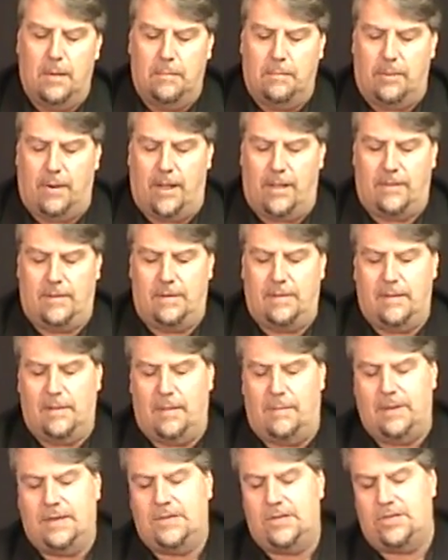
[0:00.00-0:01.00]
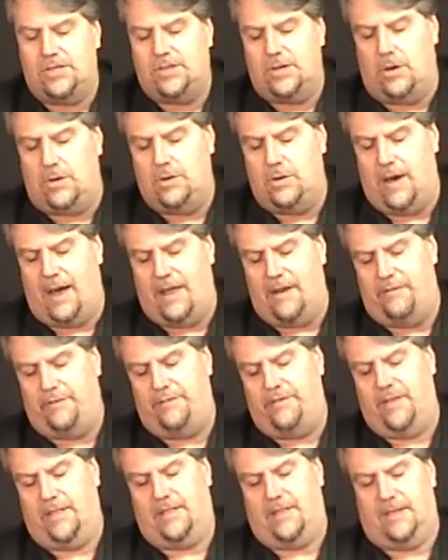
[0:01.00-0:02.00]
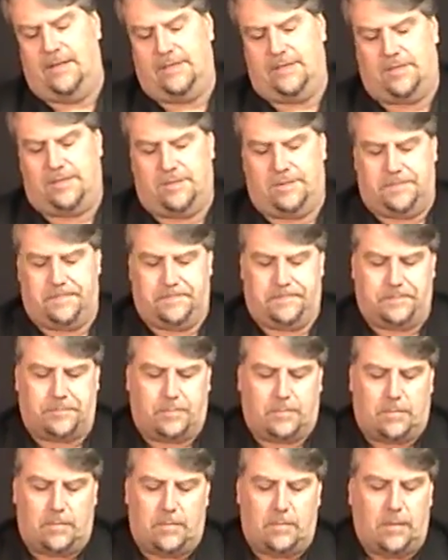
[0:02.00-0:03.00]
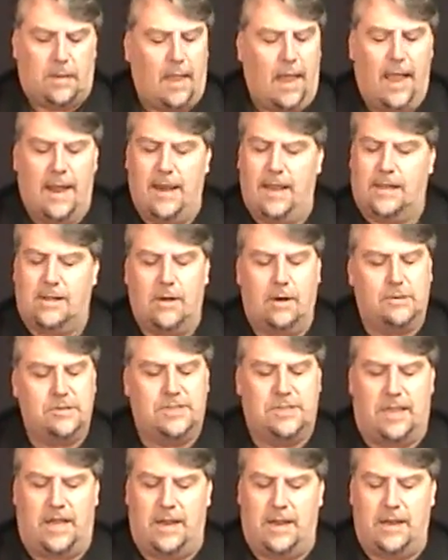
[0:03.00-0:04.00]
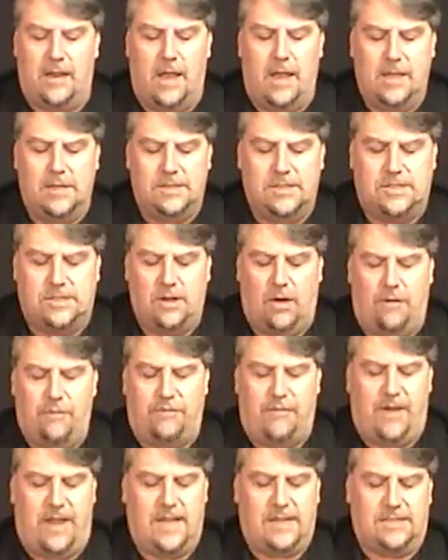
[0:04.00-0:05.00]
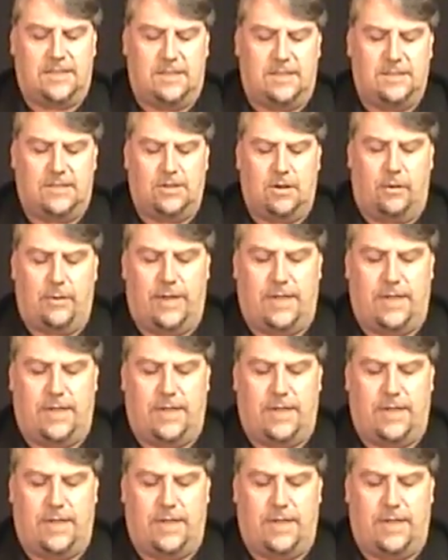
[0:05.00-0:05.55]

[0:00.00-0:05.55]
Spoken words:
But let me just show you how to fit this. And it goes in so fast and so